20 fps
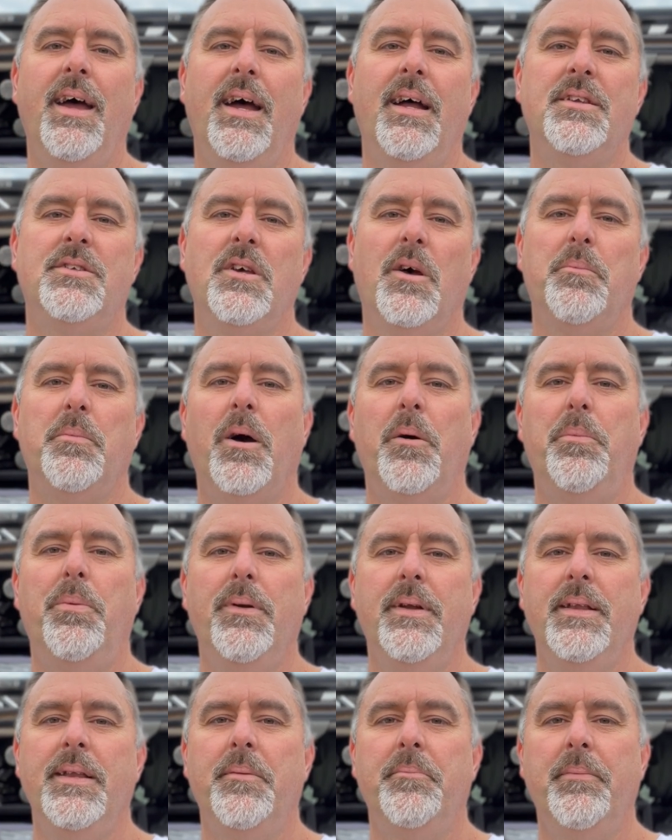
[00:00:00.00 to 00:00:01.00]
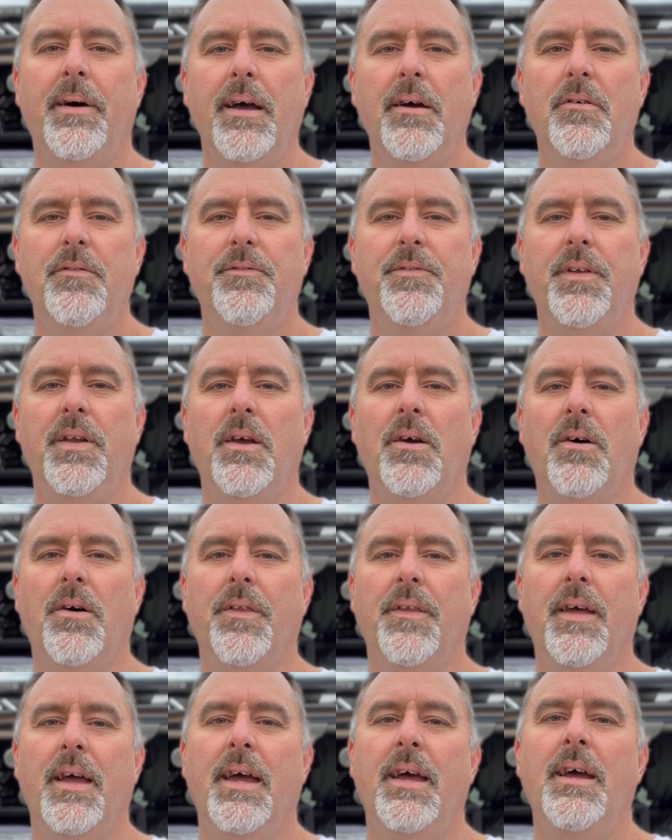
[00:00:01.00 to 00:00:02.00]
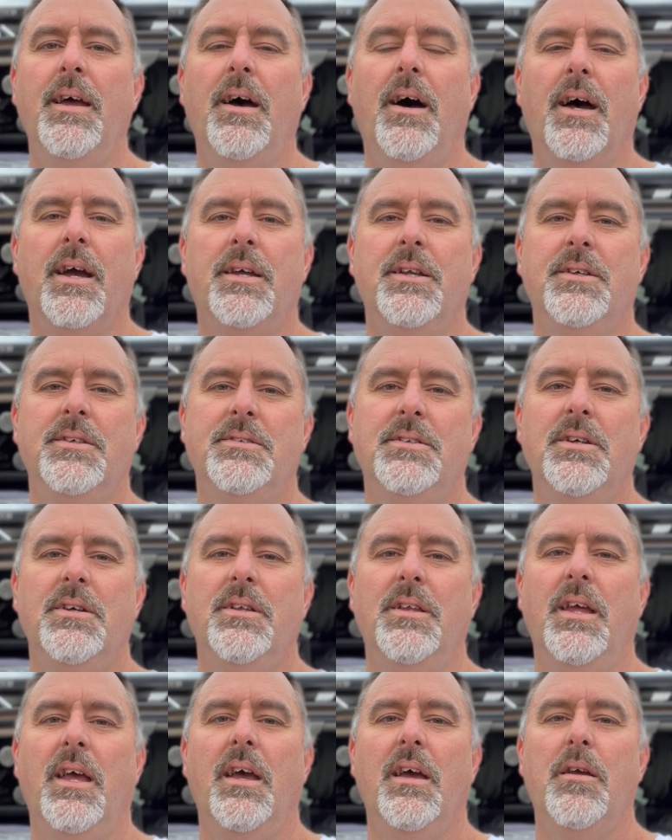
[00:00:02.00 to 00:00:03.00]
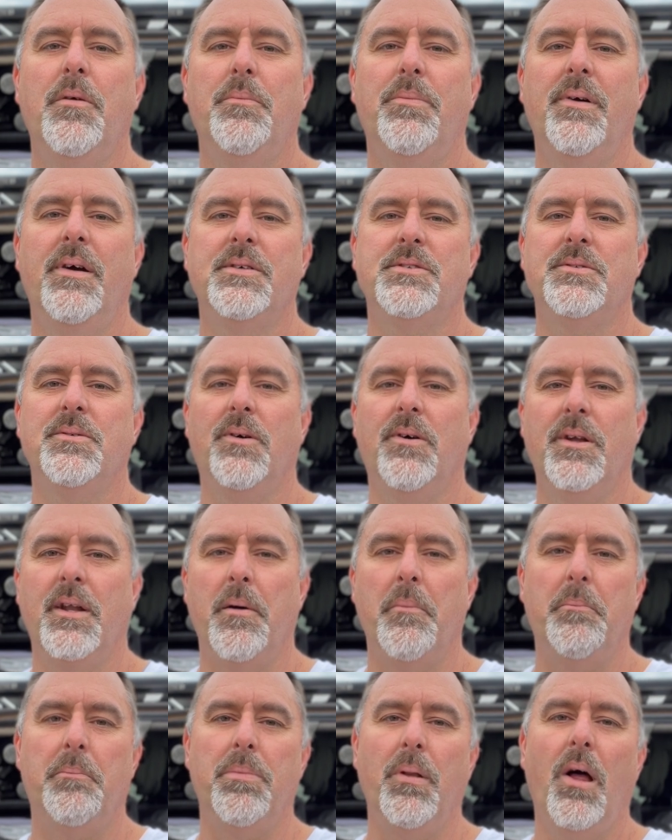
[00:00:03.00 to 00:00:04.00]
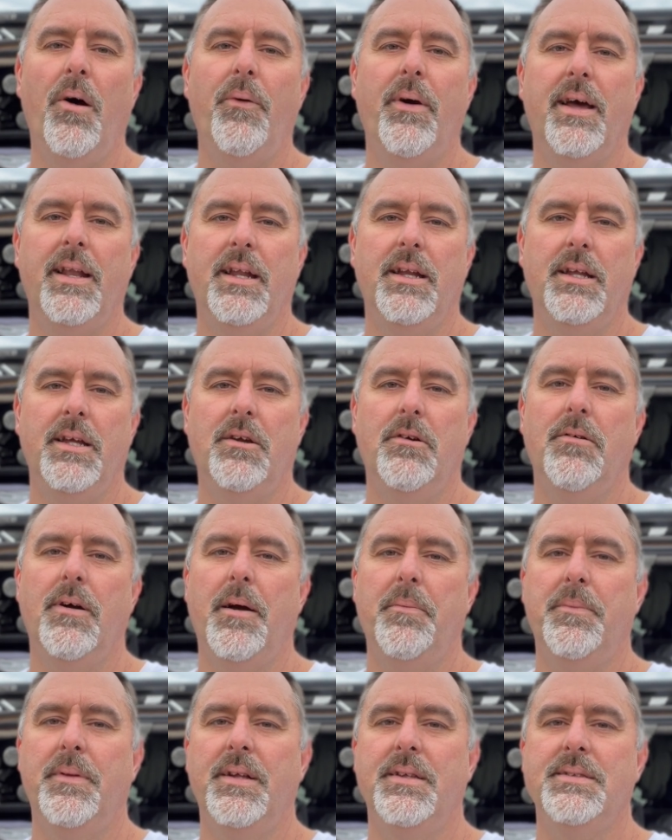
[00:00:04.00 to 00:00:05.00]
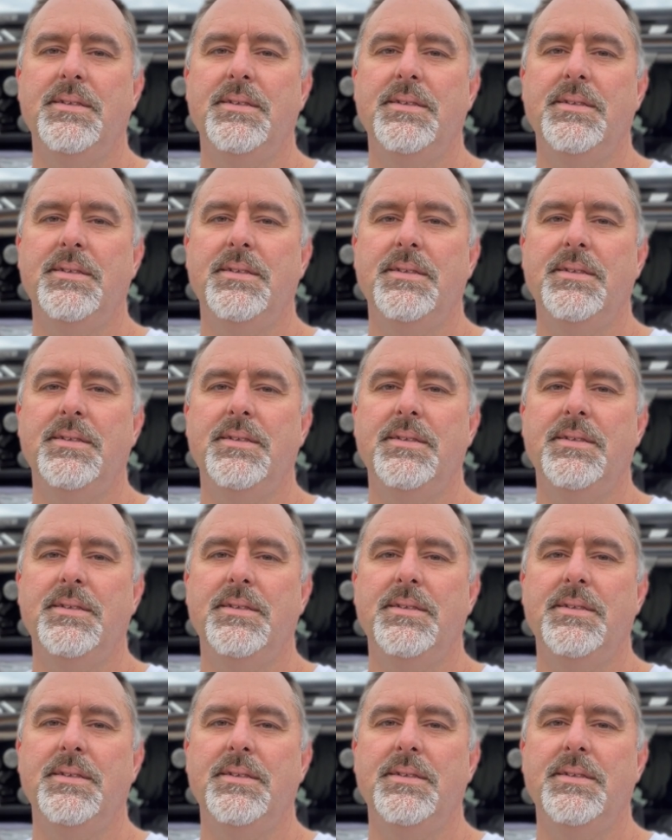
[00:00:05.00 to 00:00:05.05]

And so by putting the male fitting on there, I can just turn the air compressor on and blow out any crap that's